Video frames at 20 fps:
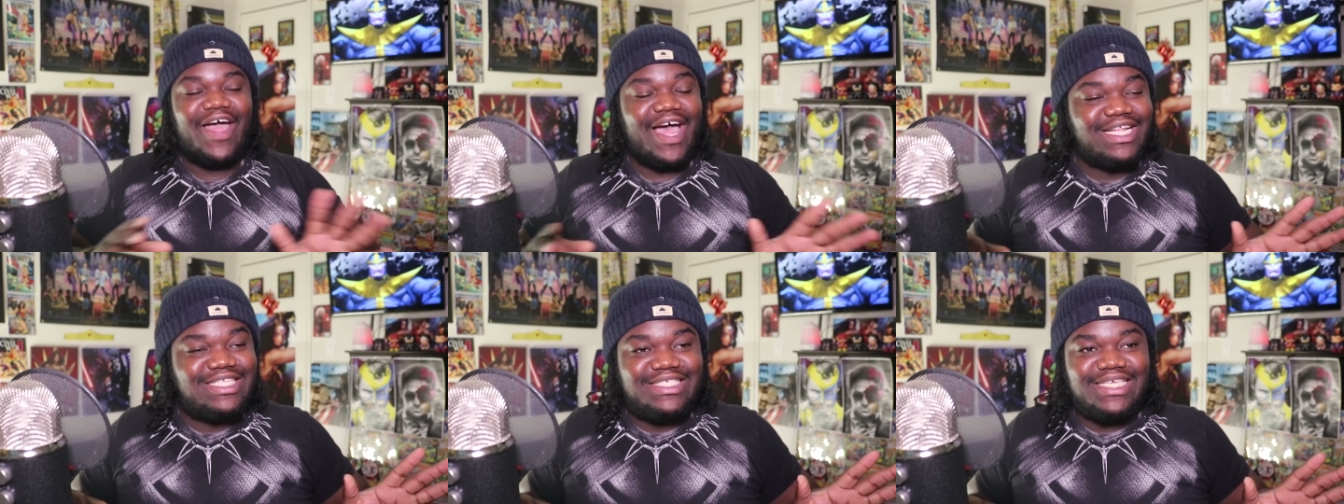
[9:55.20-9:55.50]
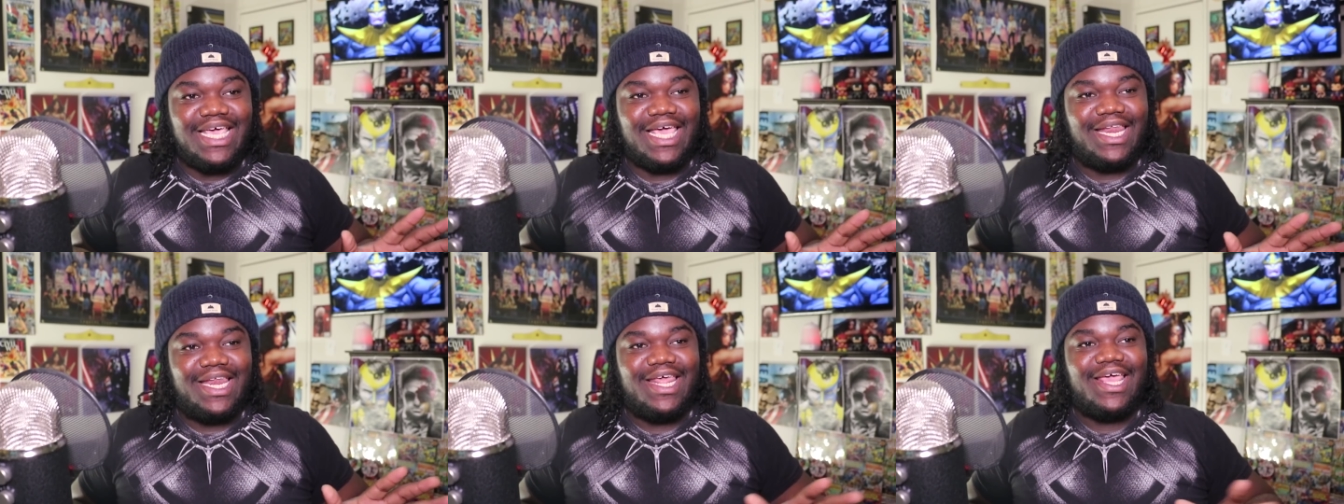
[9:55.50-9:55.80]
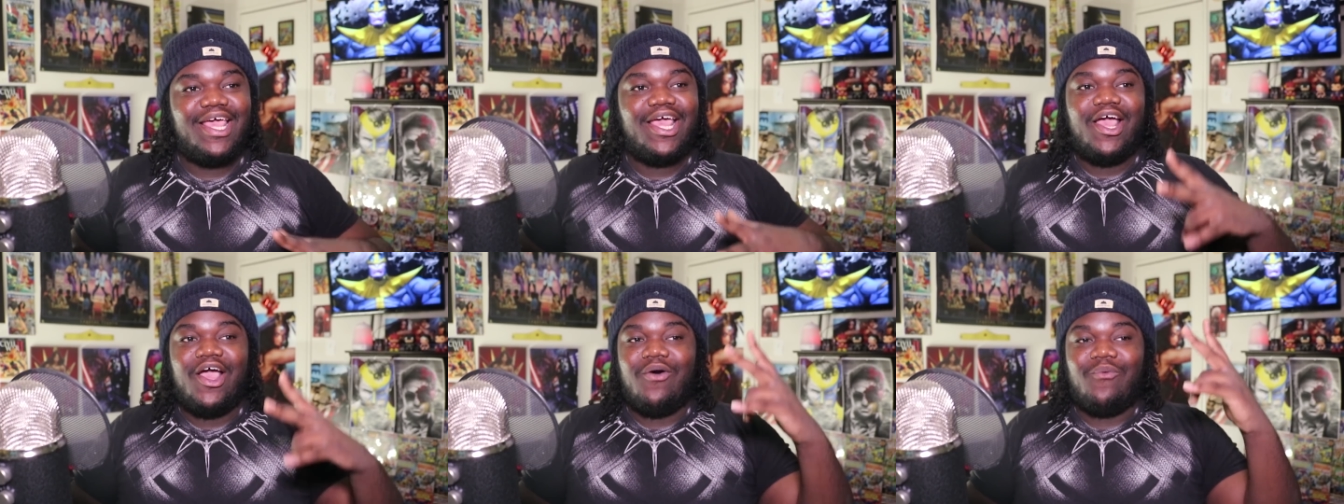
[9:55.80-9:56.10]
That's it.
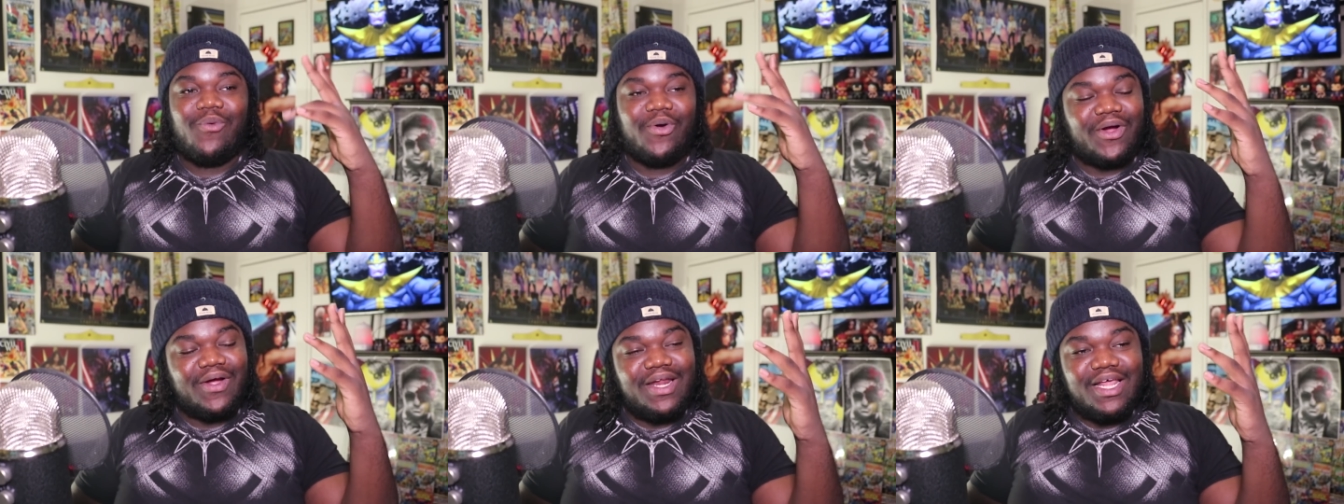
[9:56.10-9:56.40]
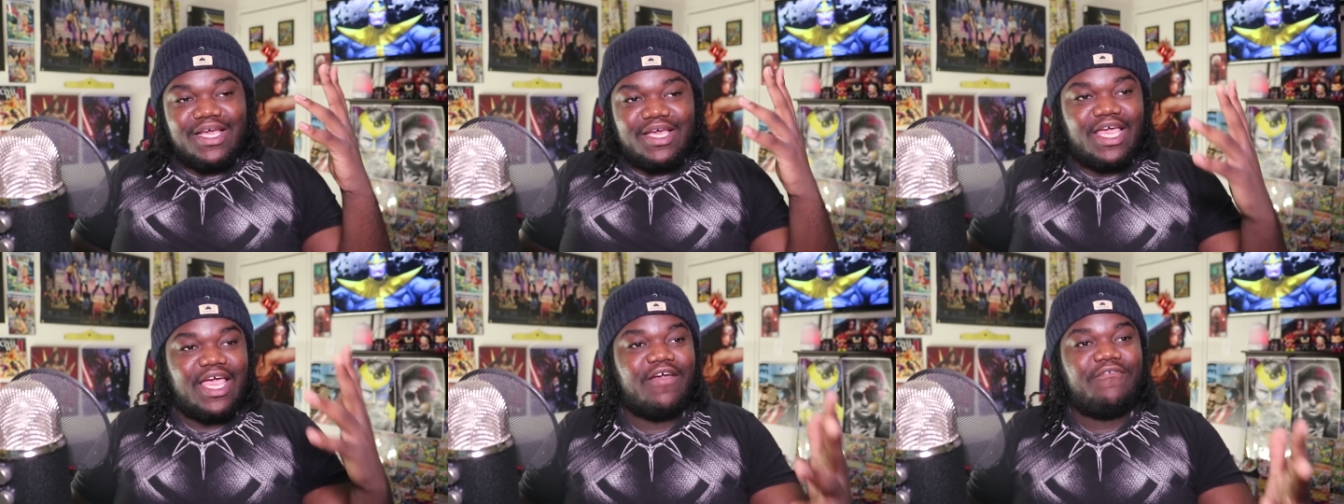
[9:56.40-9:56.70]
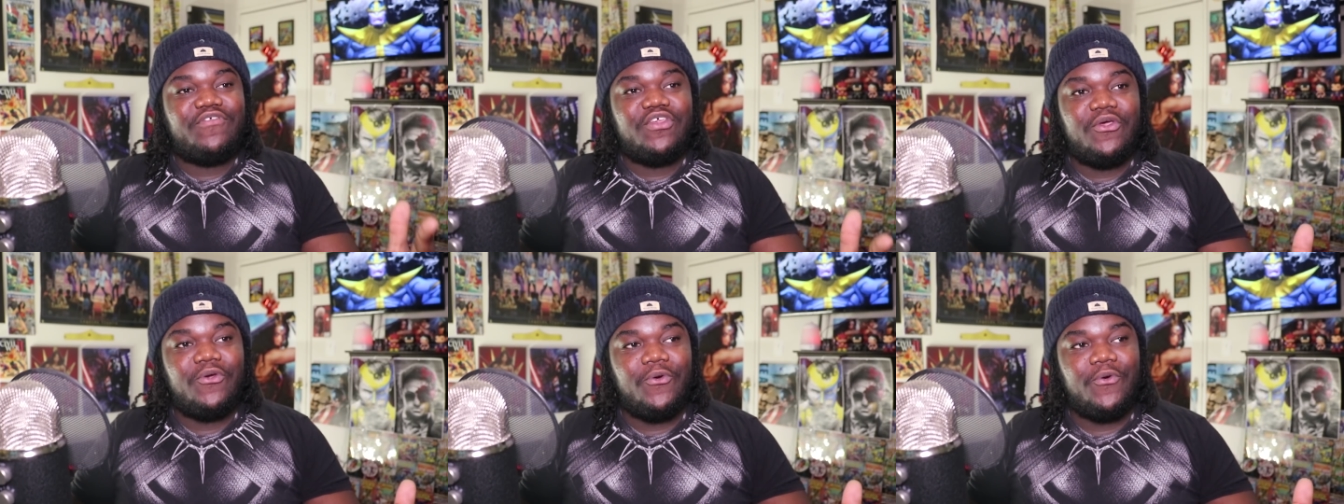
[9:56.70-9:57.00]
We're gonna
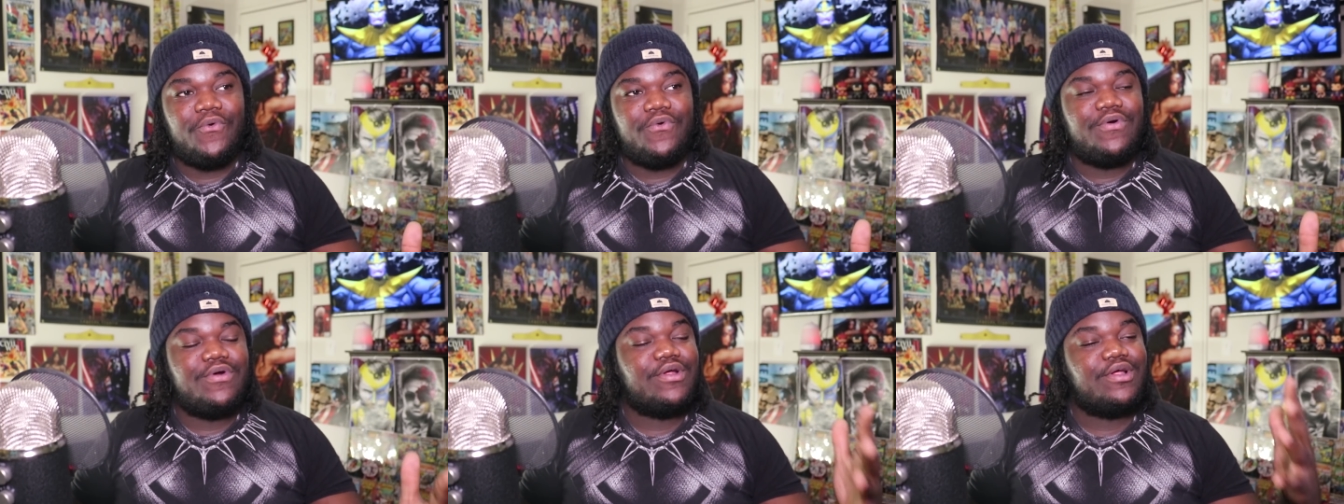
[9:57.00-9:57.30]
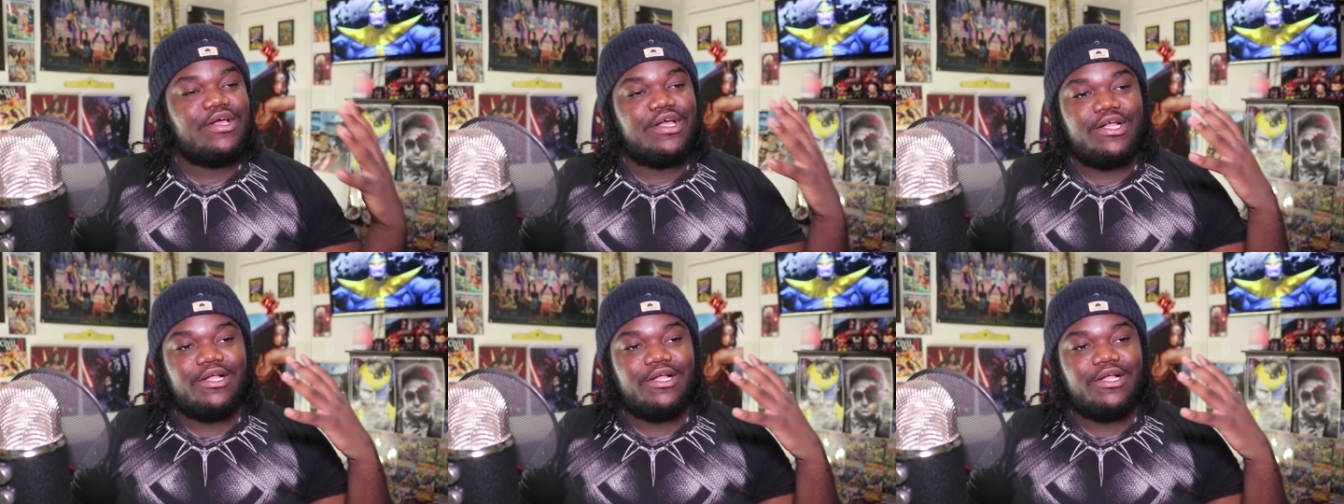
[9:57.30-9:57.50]
give you